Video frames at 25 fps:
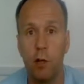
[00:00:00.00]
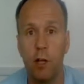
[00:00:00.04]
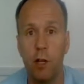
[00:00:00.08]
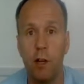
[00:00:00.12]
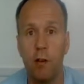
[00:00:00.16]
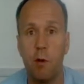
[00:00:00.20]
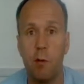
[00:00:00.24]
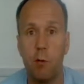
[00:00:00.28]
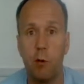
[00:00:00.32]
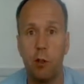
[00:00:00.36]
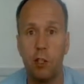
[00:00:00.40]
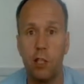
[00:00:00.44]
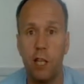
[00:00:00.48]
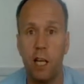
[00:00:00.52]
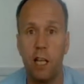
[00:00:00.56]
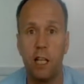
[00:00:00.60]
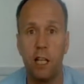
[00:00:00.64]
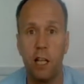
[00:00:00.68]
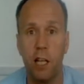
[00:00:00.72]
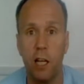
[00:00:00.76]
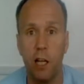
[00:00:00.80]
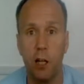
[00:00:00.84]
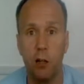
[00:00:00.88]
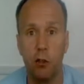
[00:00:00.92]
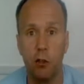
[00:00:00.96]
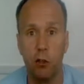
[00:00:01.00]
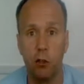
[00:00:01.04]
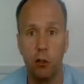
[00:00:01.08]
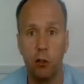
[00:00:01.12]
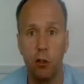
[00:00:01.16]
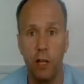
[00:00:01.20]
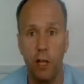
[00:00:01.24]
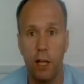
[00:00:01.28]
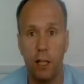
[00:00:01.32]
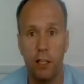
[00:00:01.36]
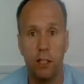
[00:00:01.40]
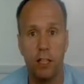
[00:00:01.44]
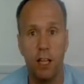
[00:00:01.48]
we put 10 kilos on
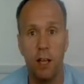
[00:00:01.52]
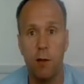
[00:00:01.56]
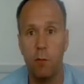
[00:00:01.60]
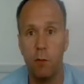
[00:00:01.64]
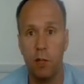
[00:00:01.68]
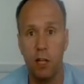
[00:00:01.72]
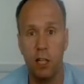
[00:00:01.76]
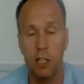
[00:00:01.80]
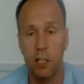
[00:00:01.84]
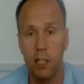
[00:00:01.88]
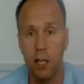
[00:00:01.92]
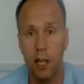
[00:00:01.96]
there 10 minutes